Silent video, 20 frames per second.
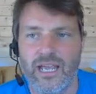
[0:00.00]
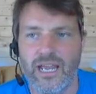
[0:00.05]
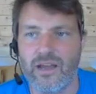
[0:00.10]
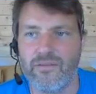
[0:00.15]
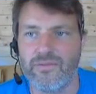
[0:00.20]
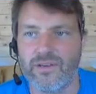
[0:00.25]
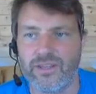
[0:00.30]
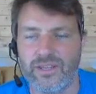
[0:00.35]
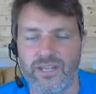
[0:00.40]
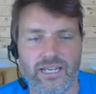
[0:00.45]

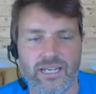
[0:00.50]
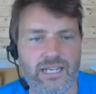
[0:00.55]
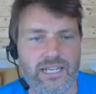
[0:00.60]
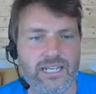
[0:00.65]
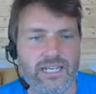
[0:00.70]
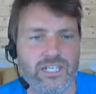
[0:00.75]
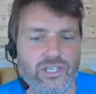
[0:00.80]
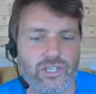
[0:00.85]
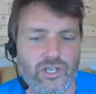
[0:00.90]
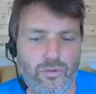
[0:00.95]
everything
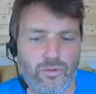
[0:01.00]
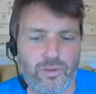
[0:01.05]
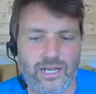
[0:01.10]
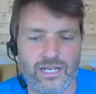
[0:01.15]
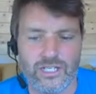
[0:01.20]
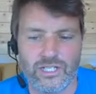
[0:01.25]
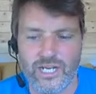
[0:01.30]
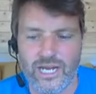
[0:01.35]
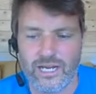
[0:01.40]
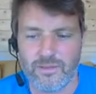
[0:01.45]
into
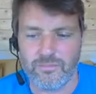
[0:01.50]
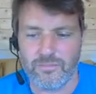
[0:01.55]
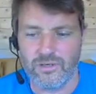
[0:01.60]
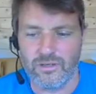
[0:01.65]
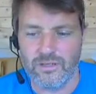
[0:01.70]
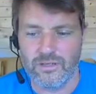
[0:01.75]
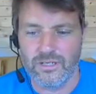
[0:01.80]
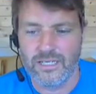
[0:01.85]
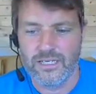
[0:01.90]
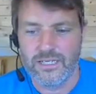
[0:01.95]
a chatbot